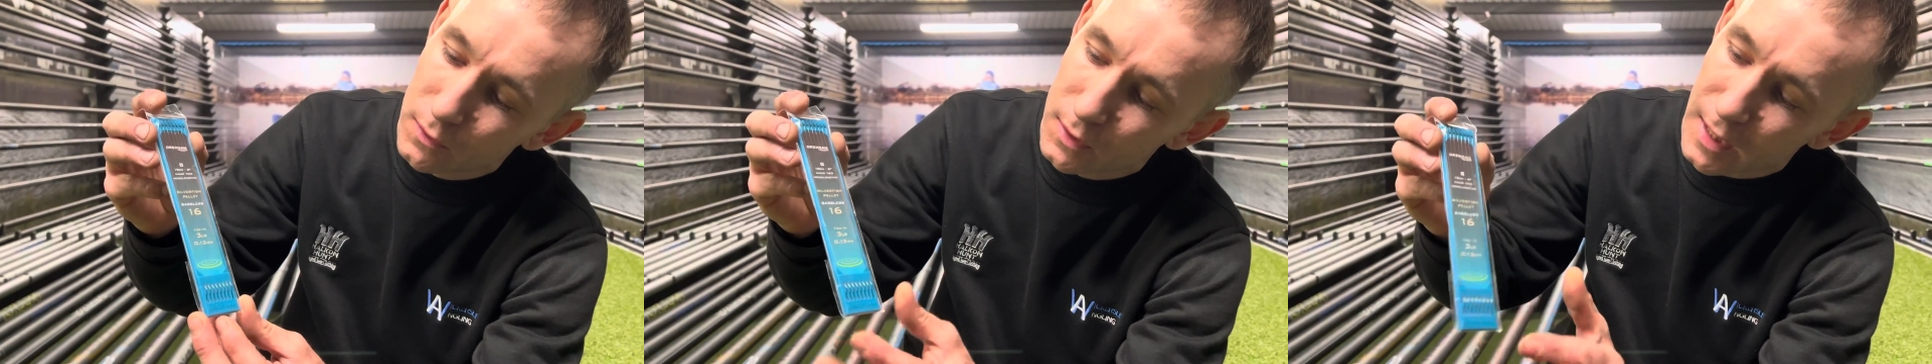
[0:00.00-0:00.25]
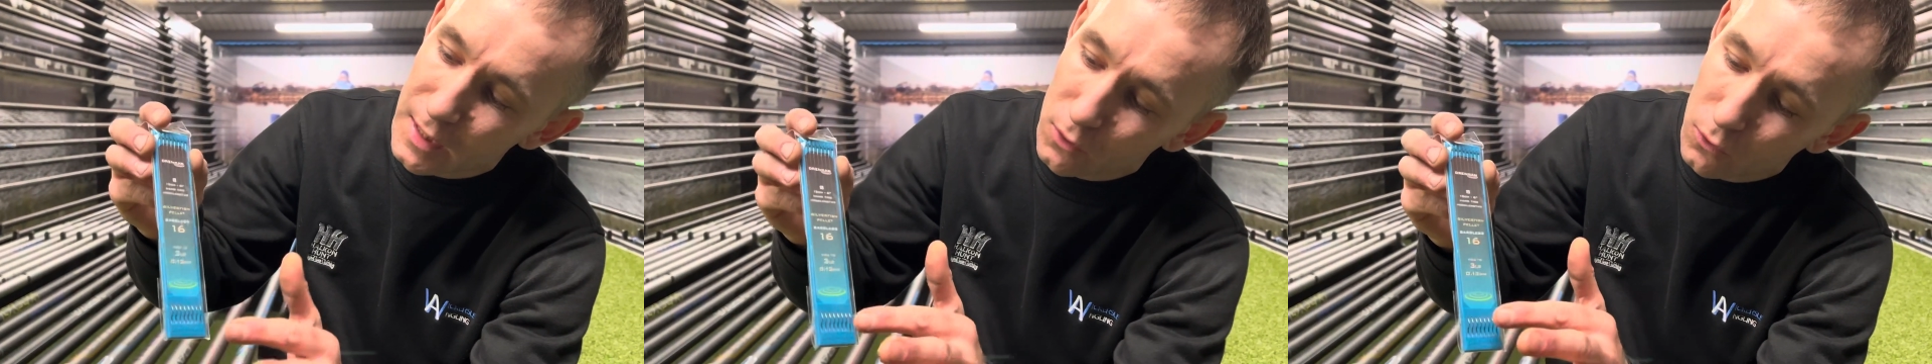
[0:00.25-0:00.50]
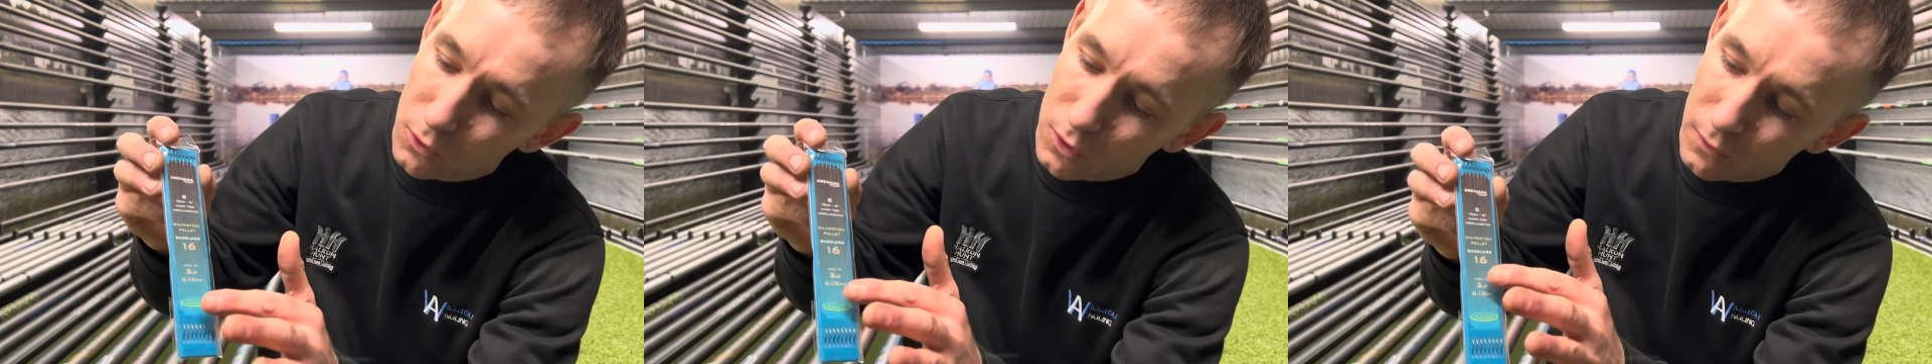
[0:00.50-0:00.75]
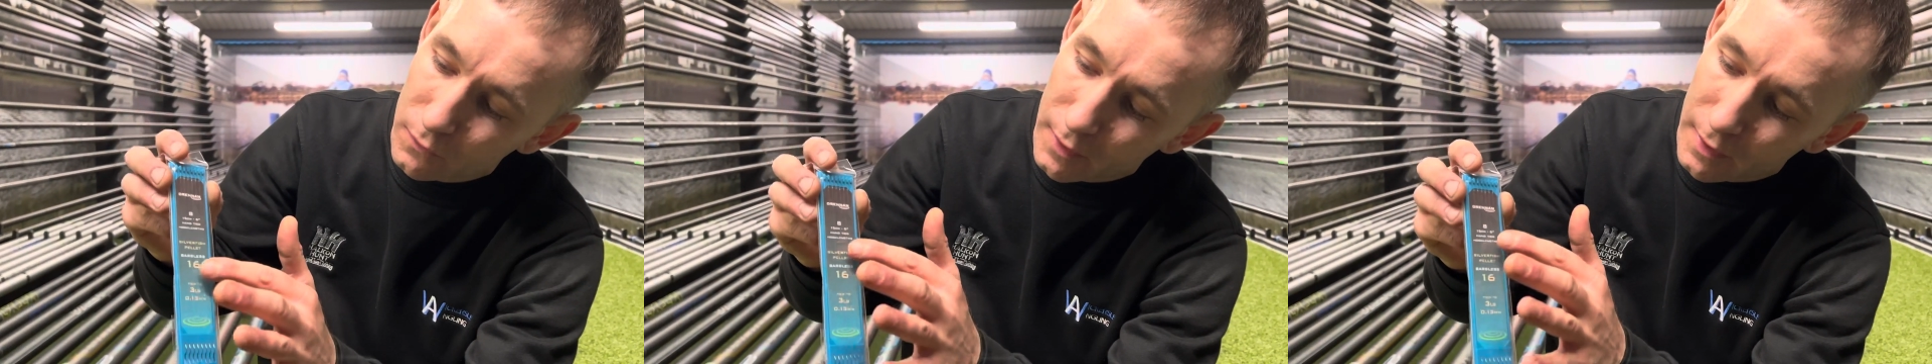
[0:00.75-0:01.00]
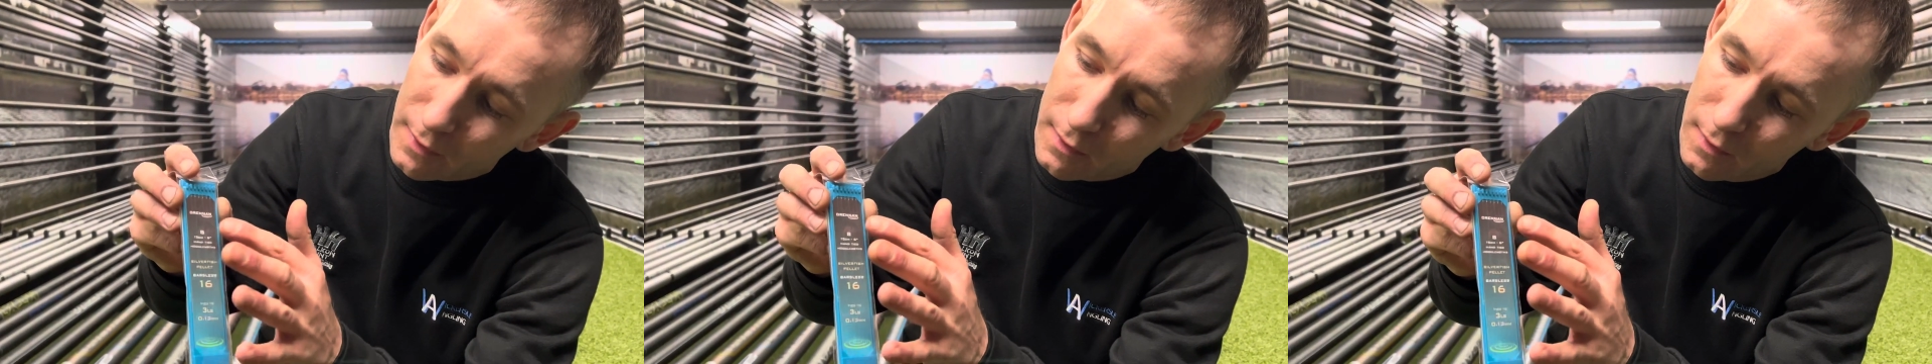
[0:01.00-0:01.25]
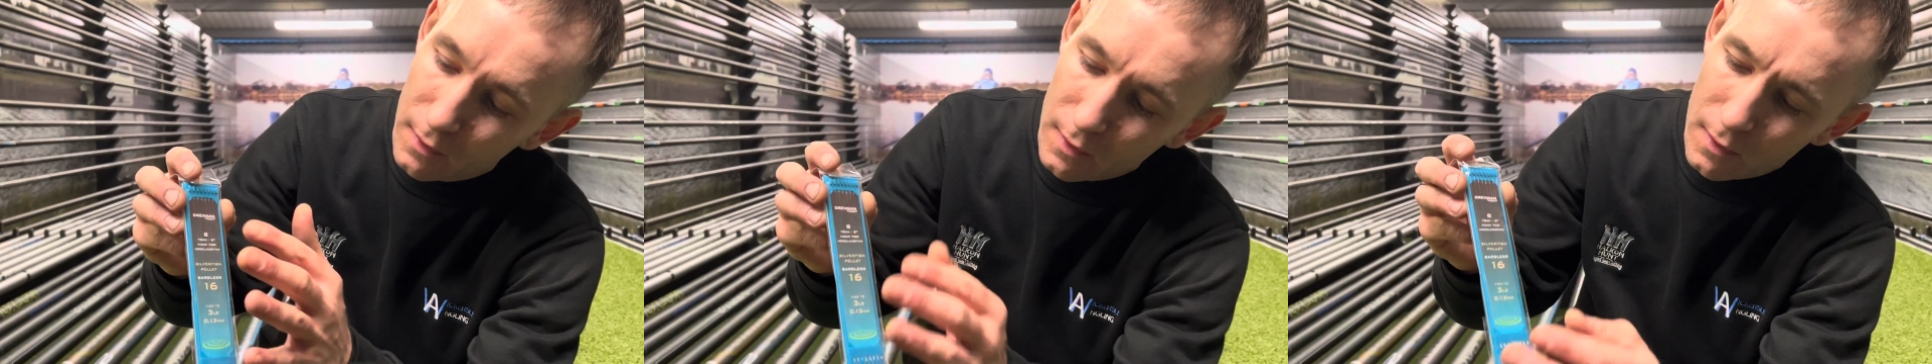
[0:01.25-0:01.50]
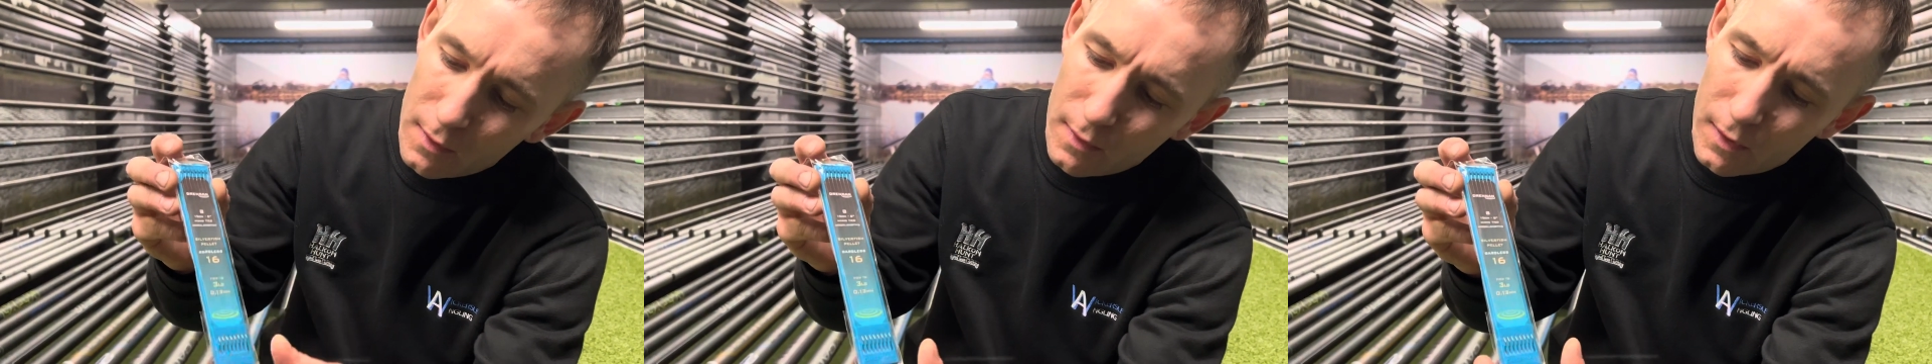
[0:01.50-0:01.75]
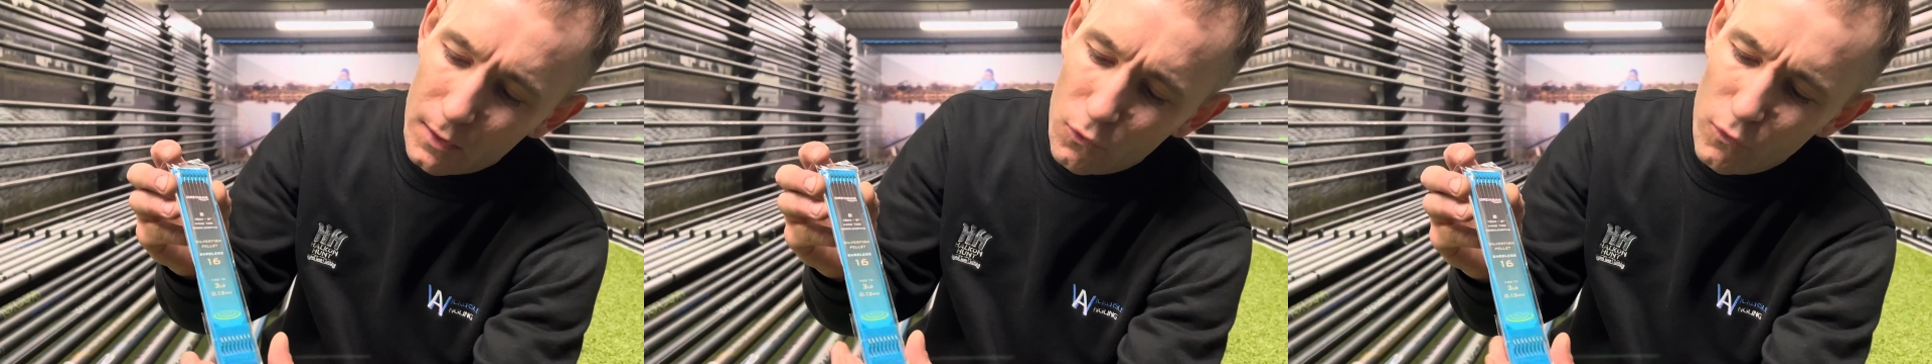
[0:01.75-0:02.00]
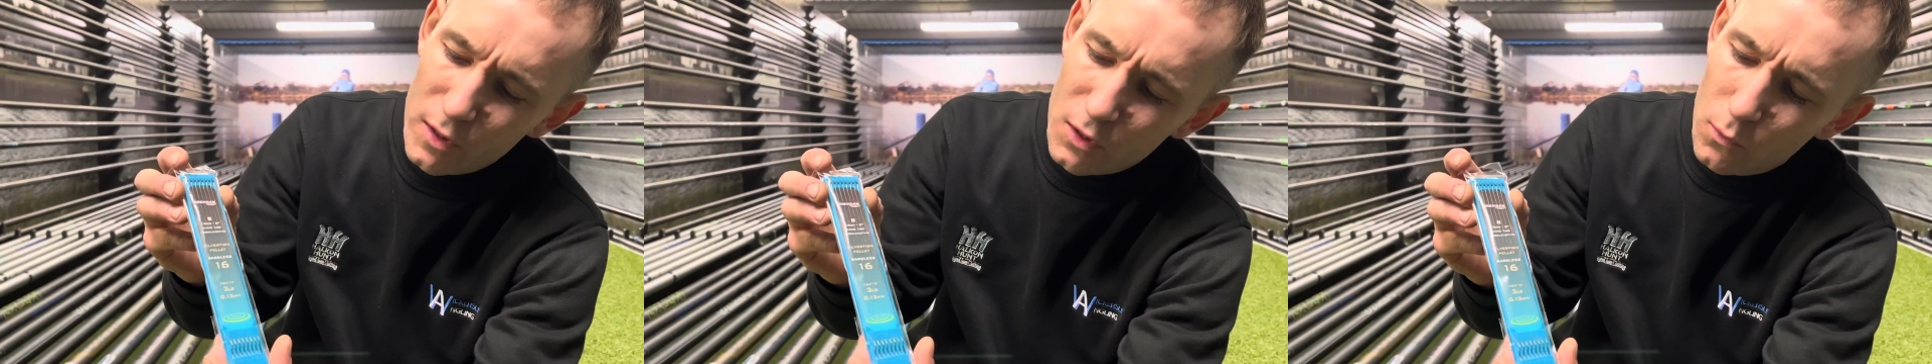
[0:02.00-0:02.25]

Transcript: There's 8 hooks on there, and the reason